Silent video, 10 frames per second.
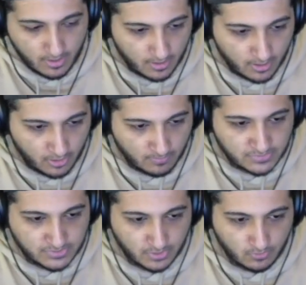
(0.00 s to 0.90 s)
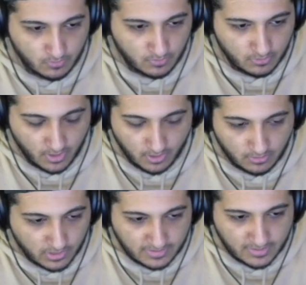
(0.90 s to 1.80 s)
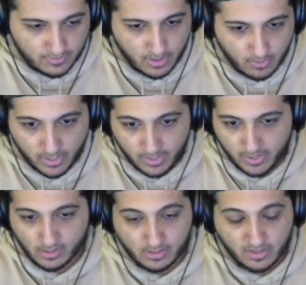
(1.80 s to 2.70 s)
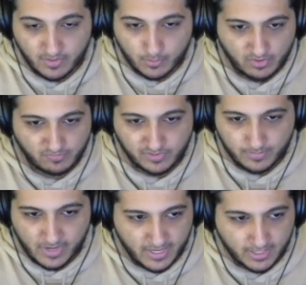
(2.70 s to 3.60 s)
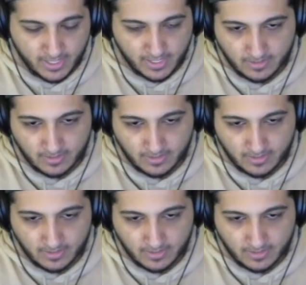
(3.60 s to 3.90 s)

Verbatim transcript: Um, so I'll look at that right away and I'll give them whatever feedback I can.